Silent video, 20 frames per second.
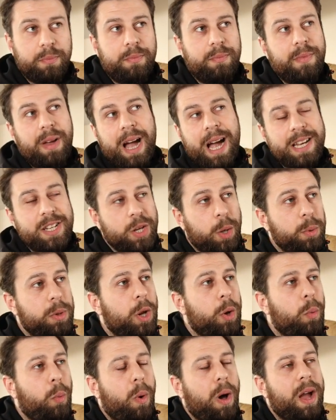I don't
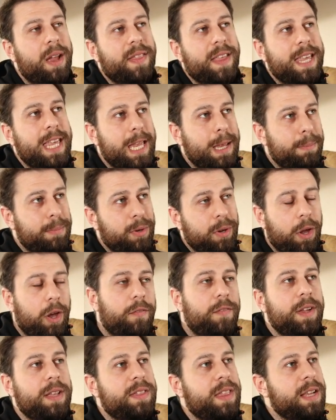know why they keep
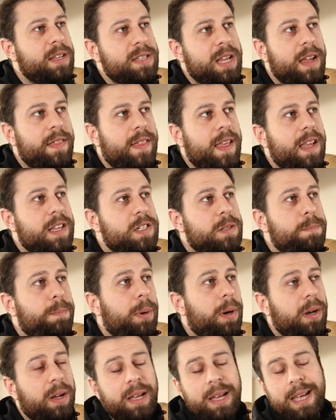nerfing things like this,
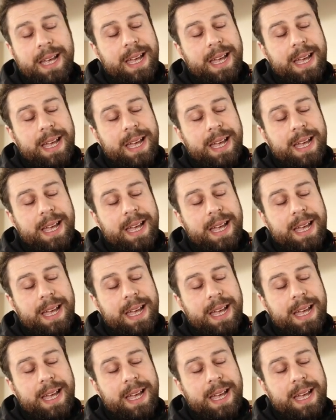but